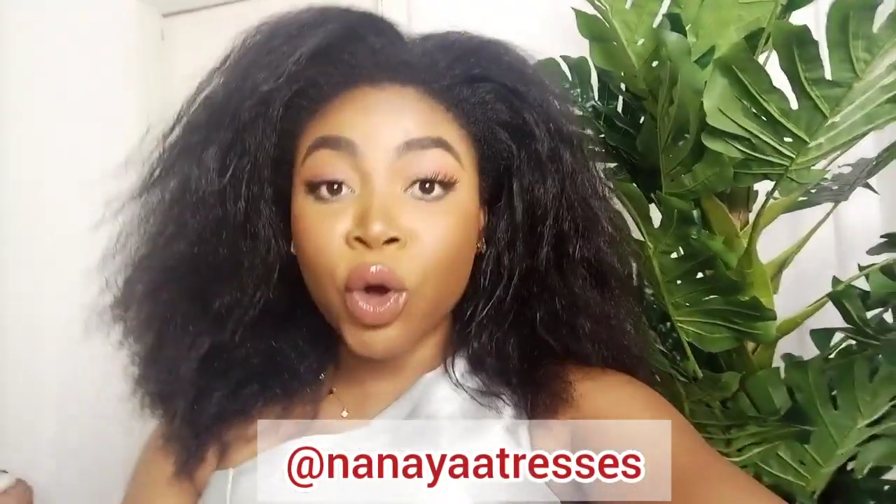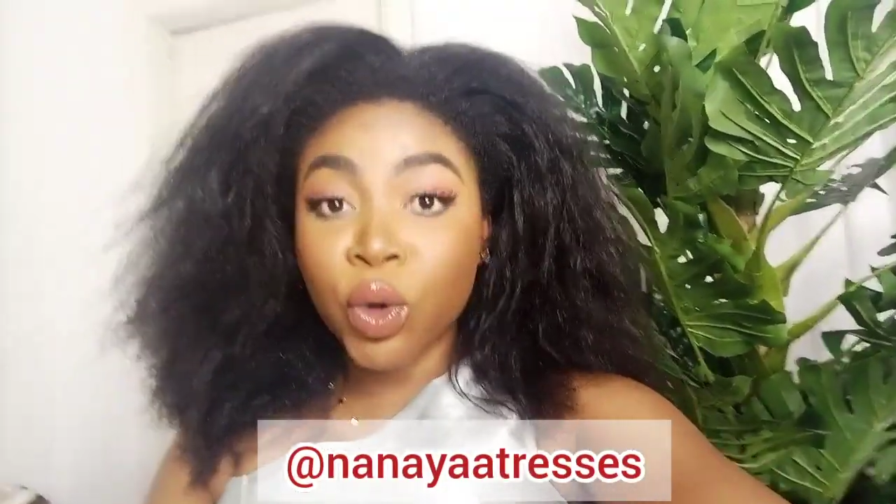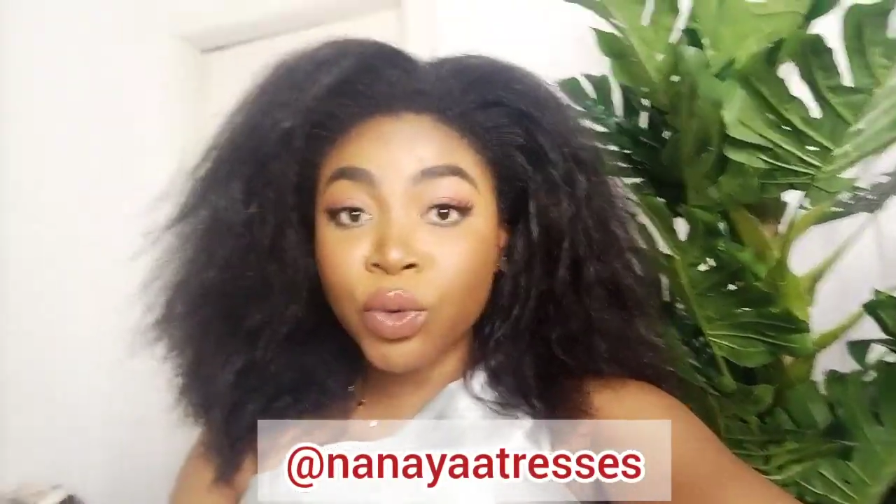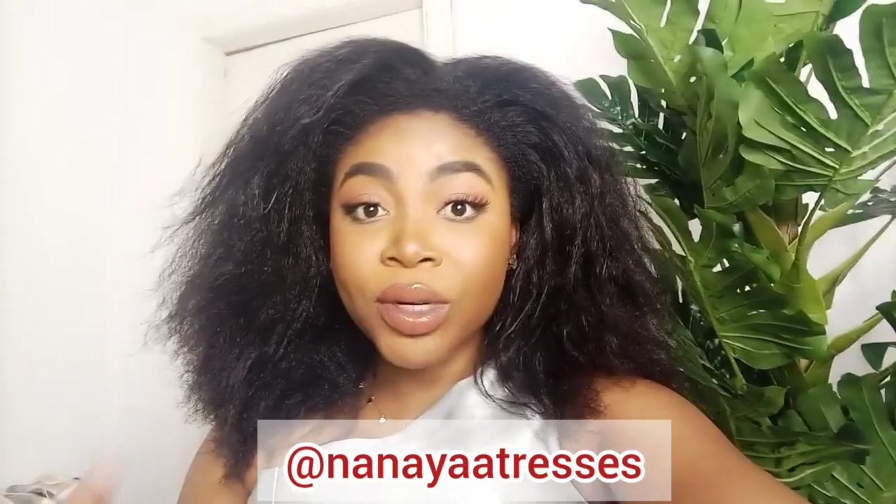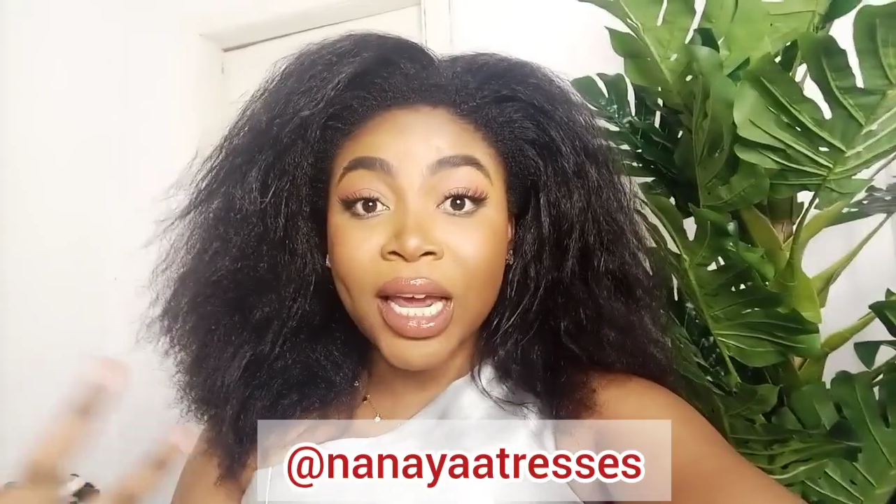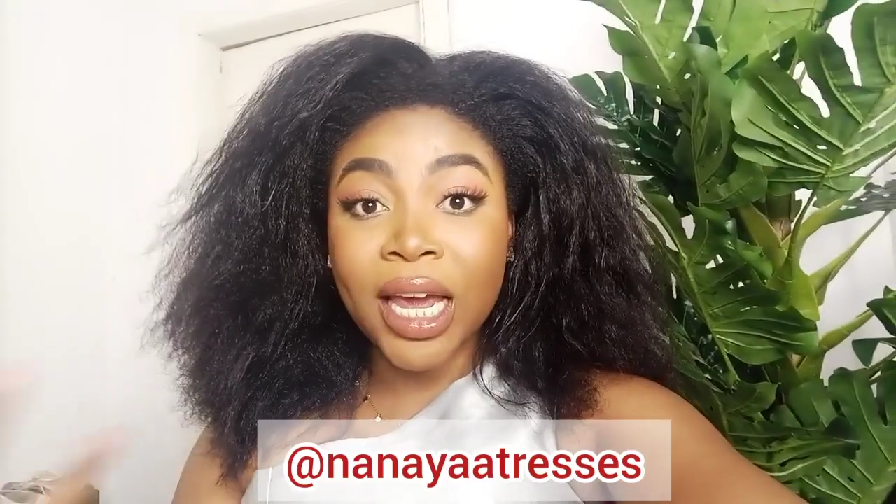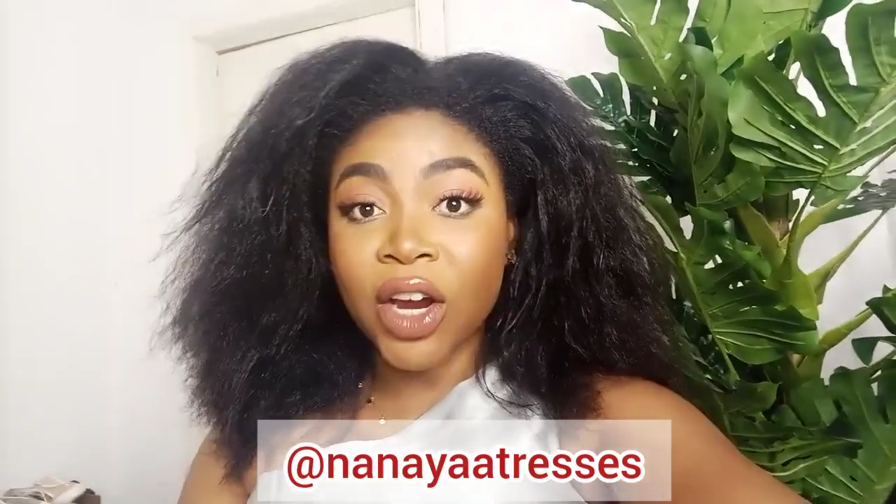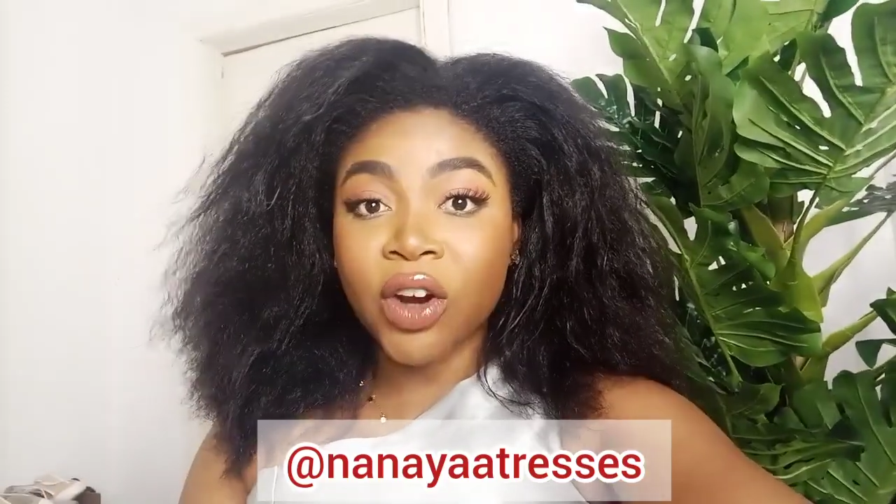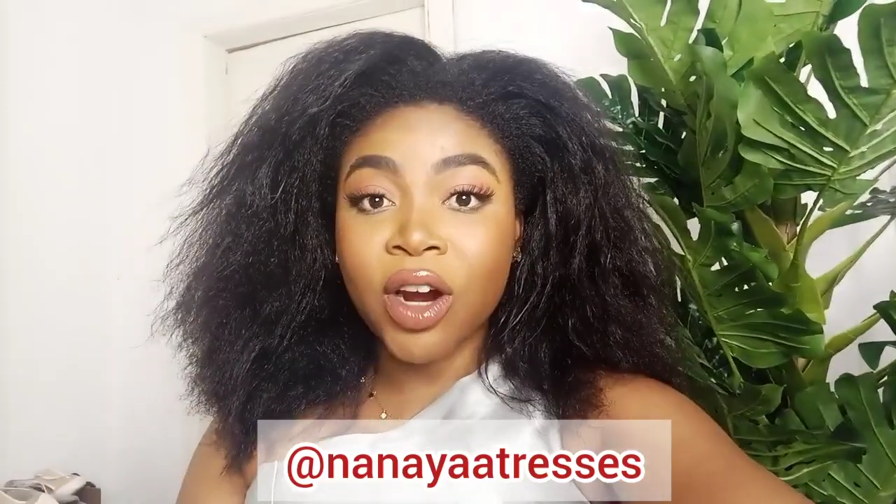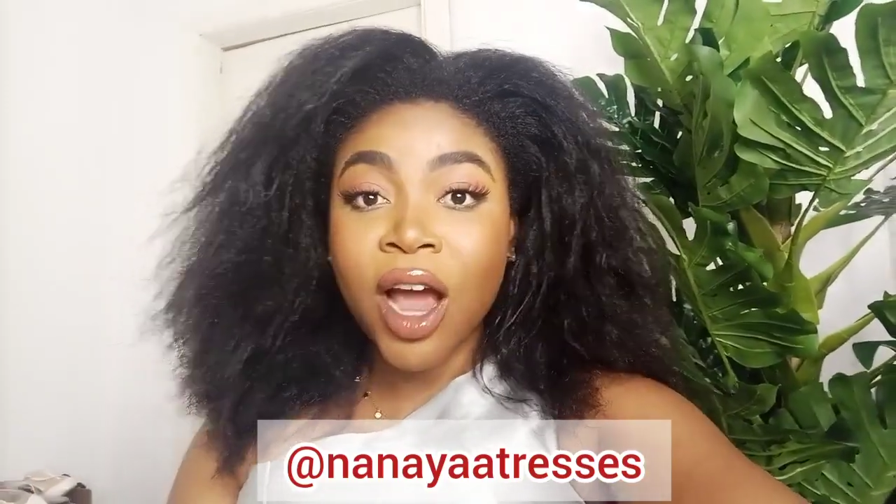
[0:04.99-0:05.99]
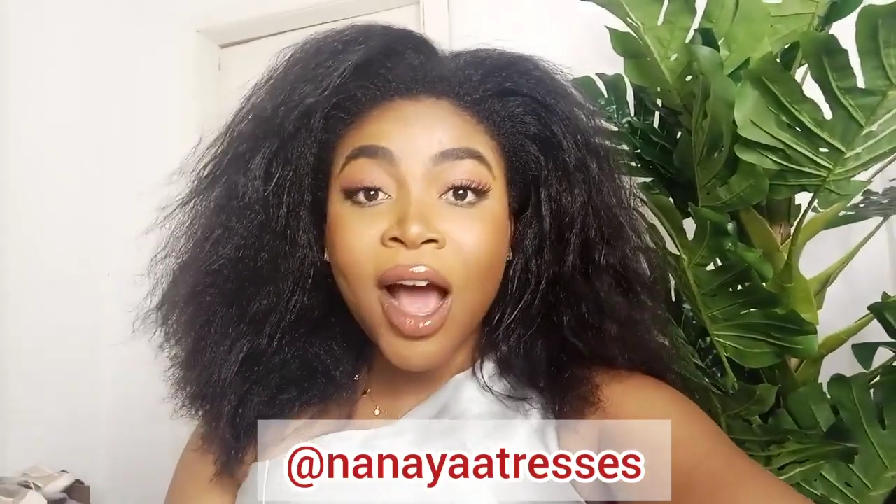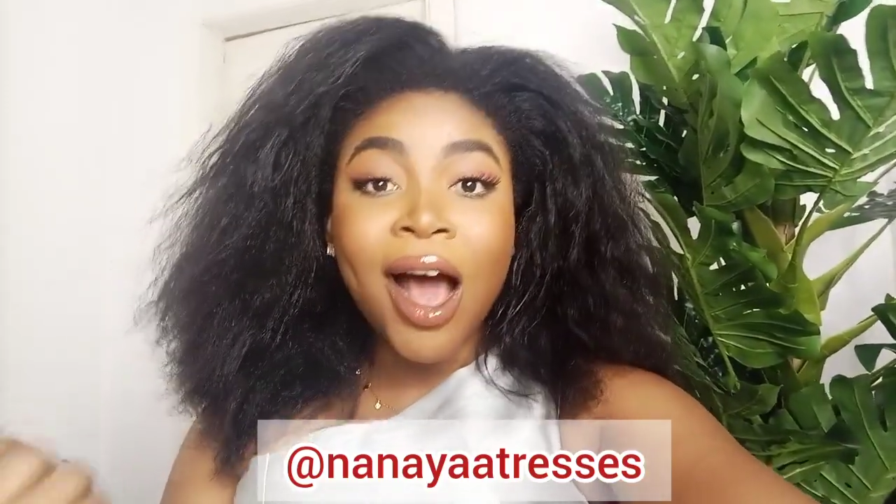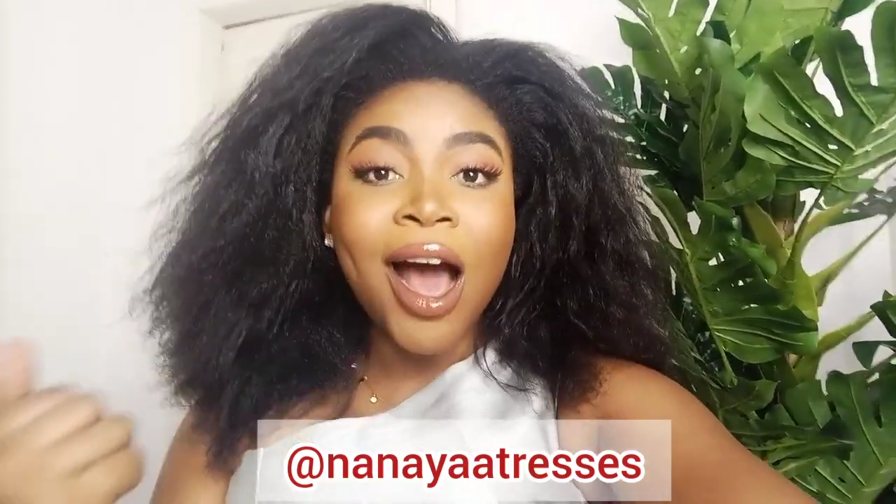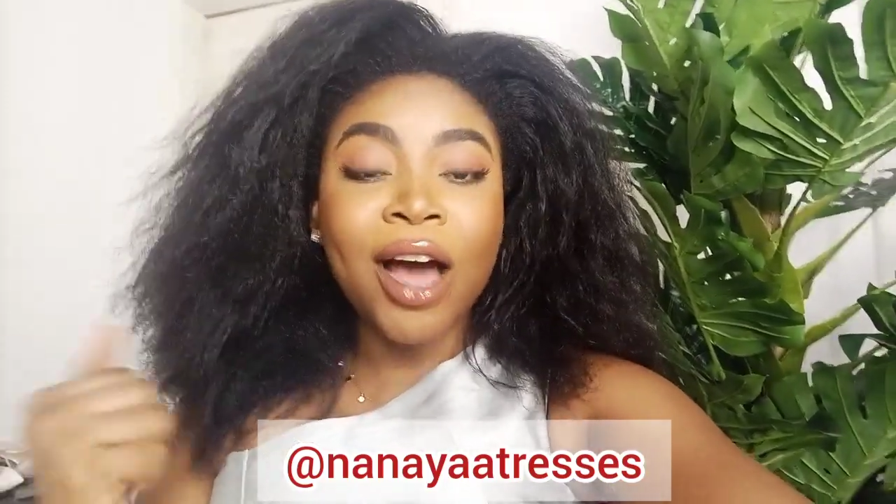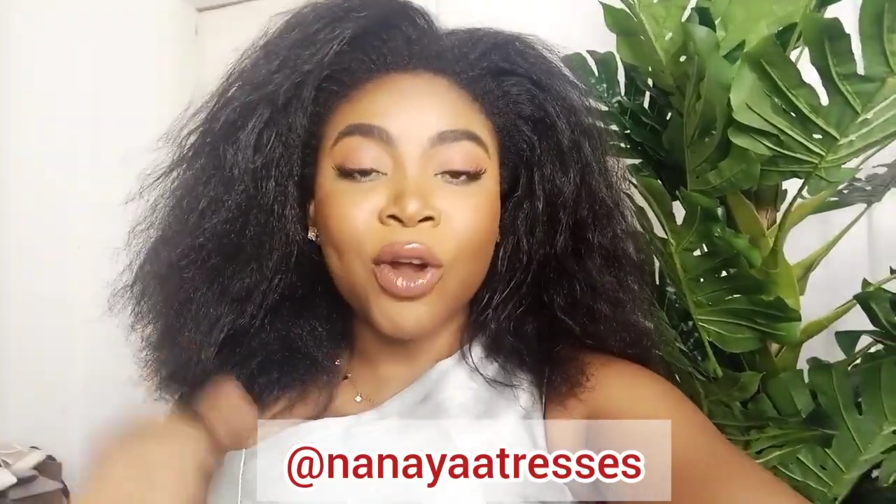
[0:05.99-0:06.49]
own hair
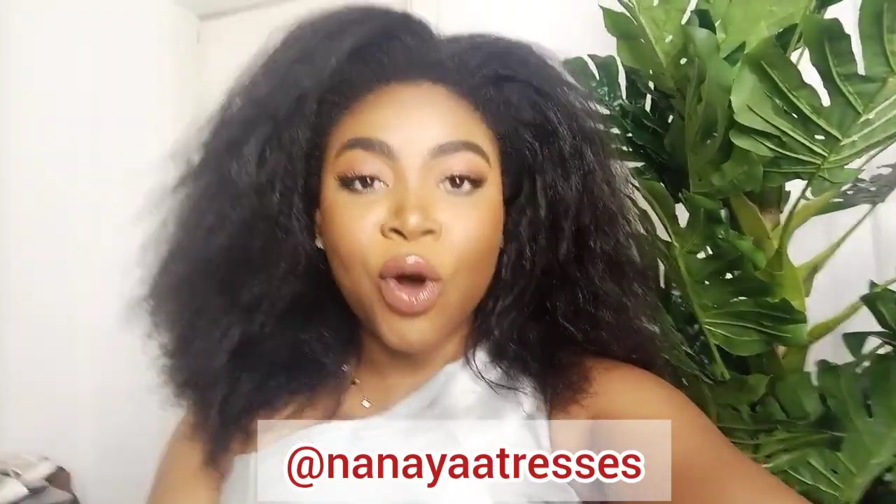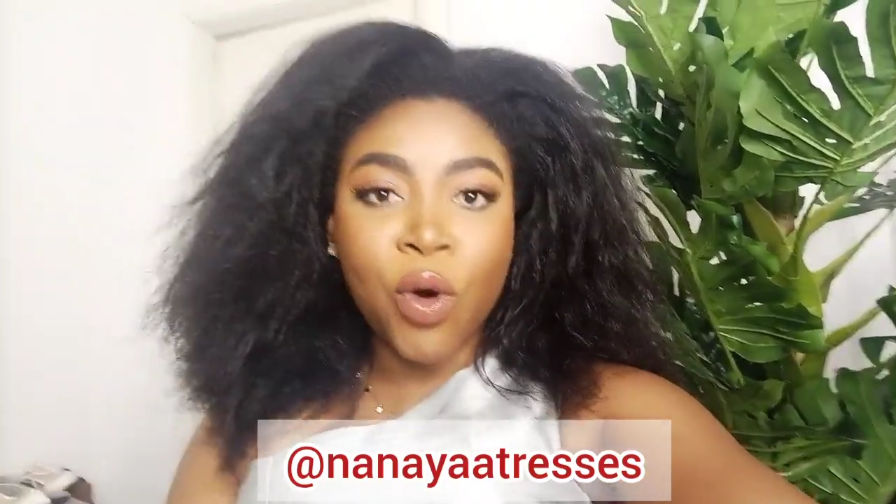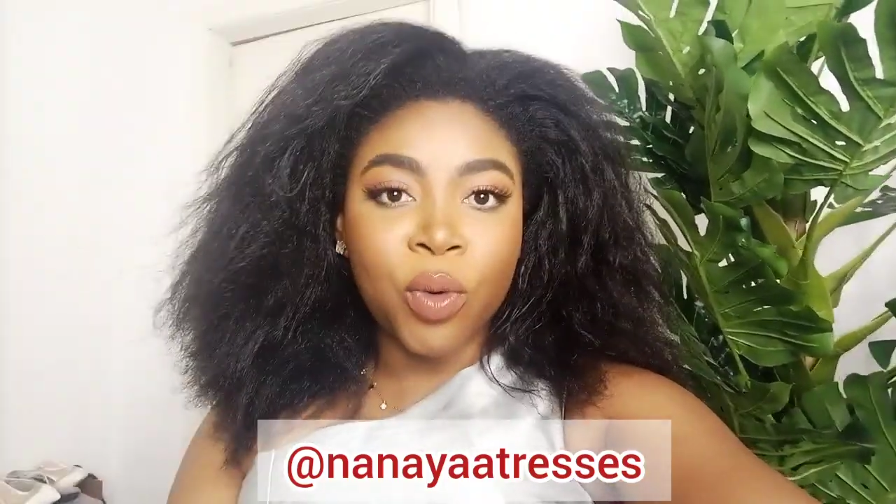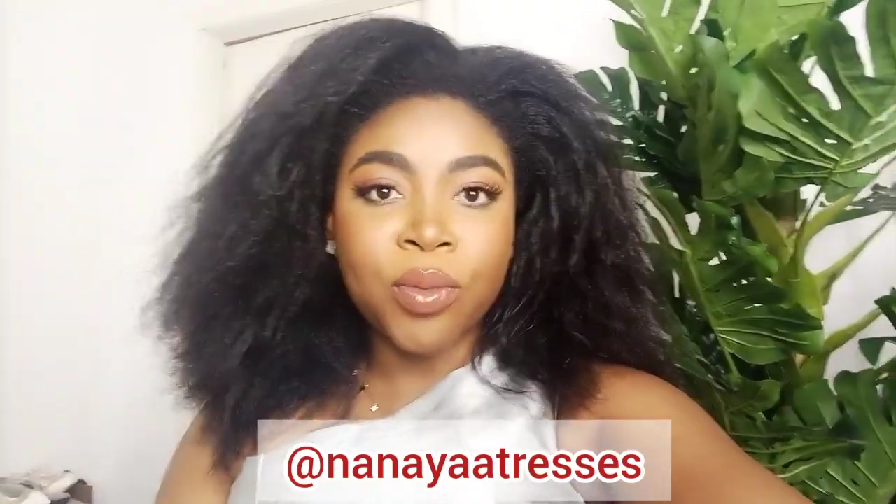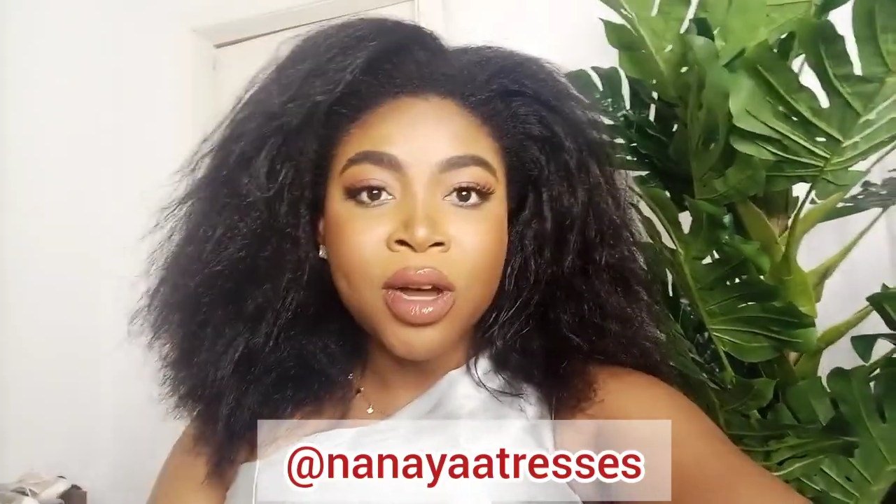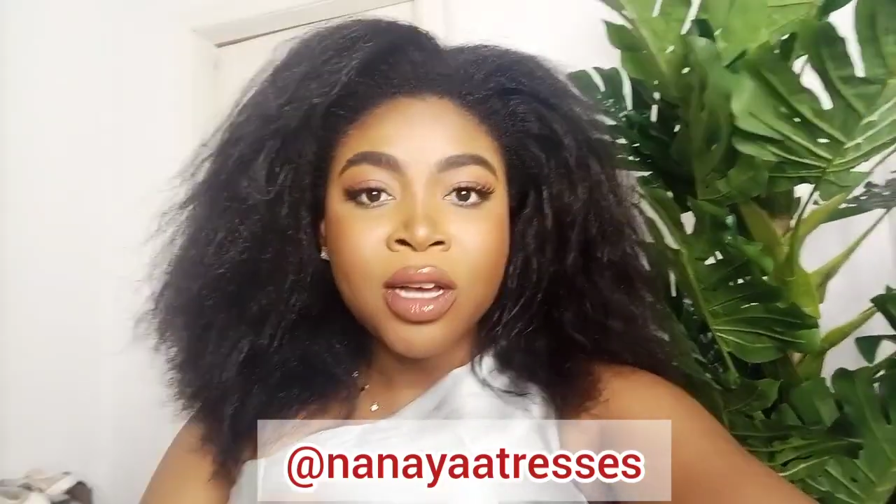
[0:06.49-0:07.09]
at home.